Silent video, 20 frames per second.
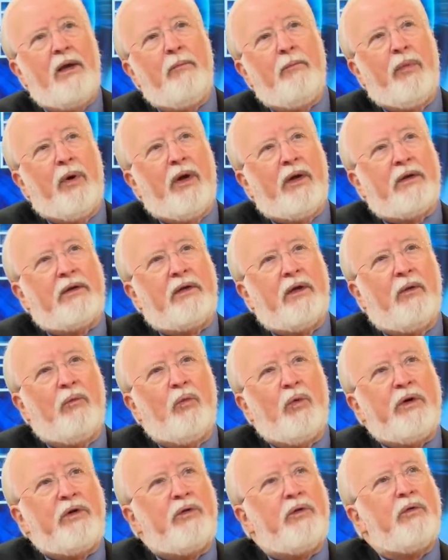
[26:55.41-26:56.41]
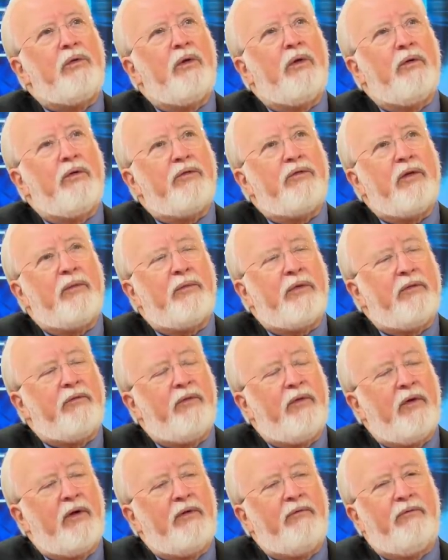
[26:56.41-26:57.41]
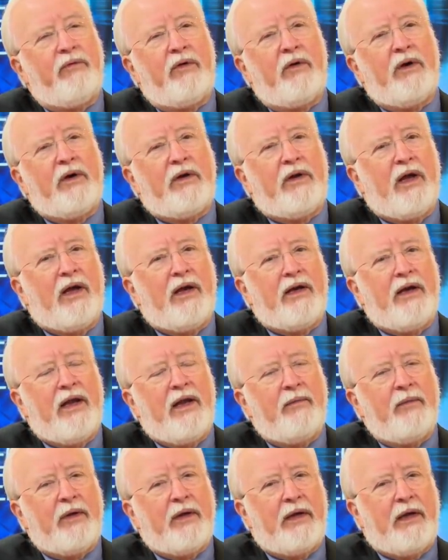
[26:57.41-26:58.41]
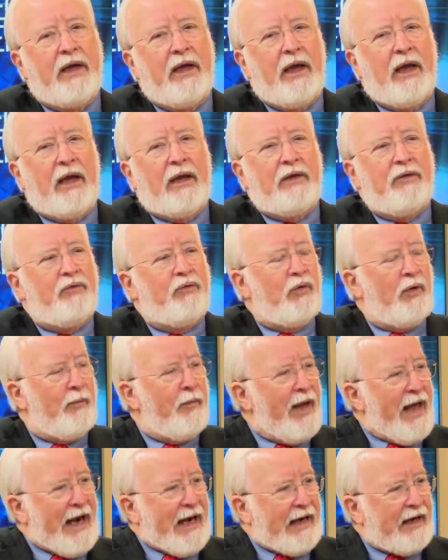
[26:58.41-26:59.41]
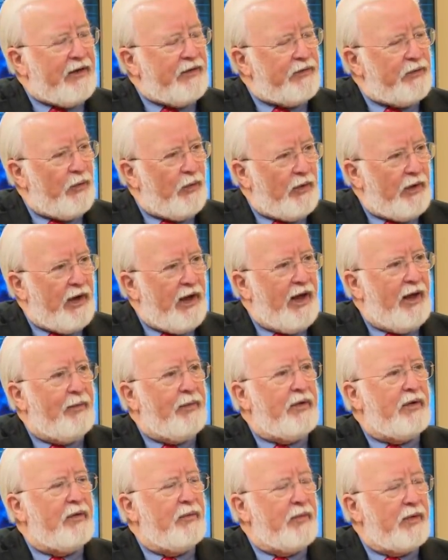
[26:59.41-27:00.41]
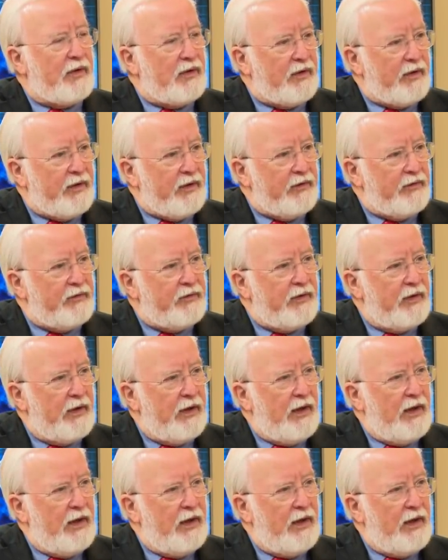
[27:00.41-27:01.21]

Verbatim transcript: But uh, we do know that something very, very dynamic and dramatic is going to happen in the Middle East.